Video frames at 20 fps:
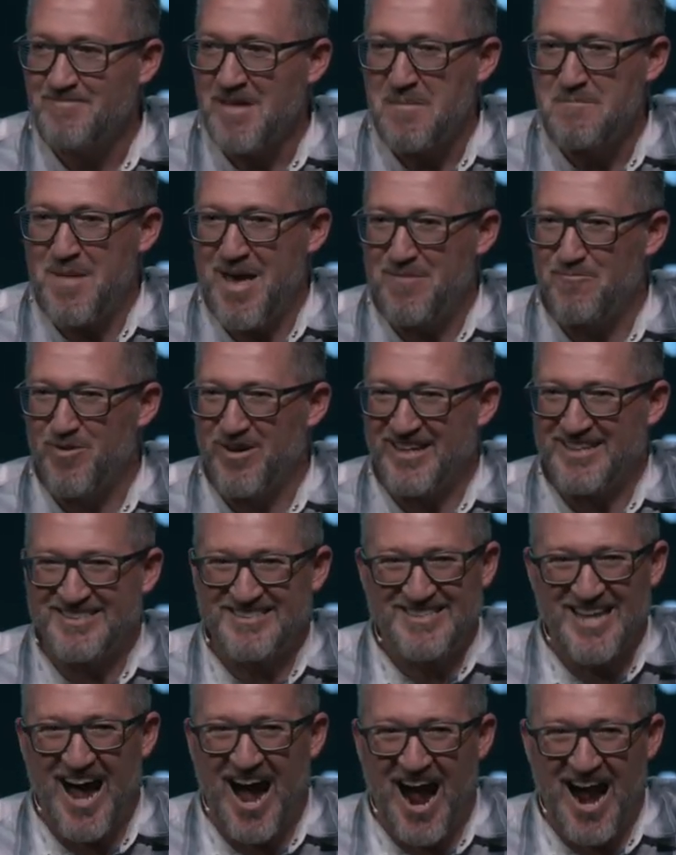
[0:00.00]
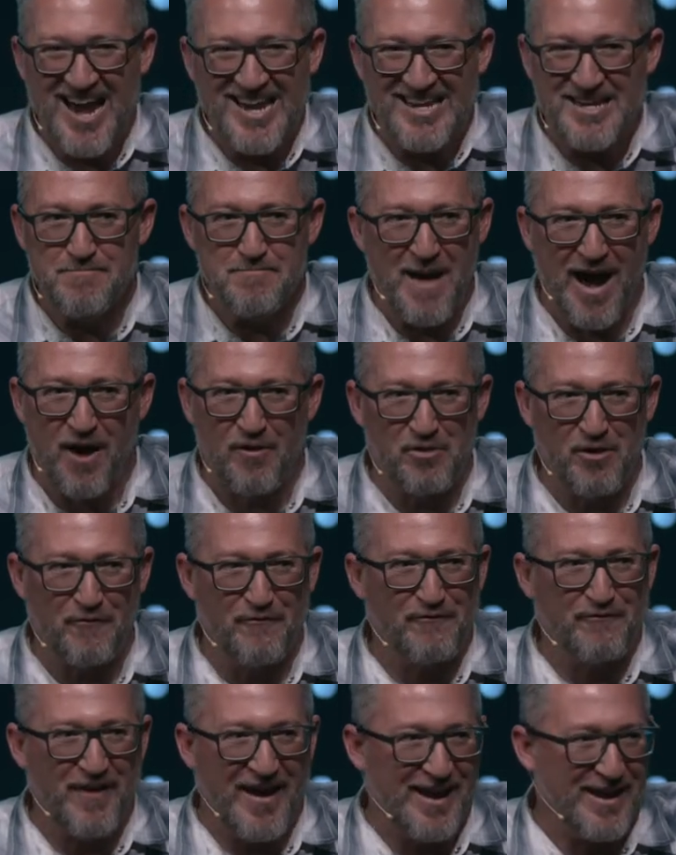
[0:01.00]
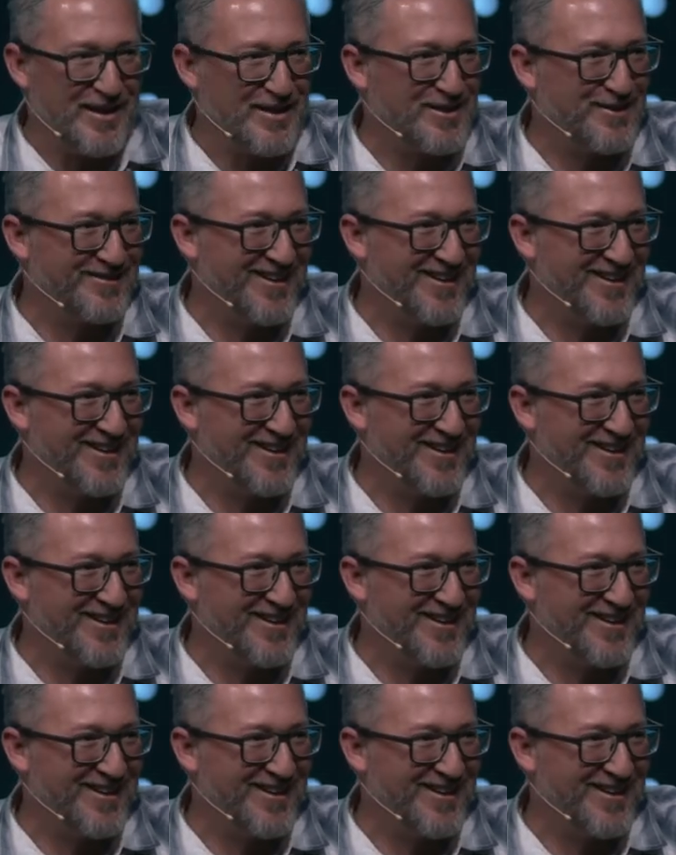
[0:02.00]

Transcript: Man, what a tiny mouth of faith,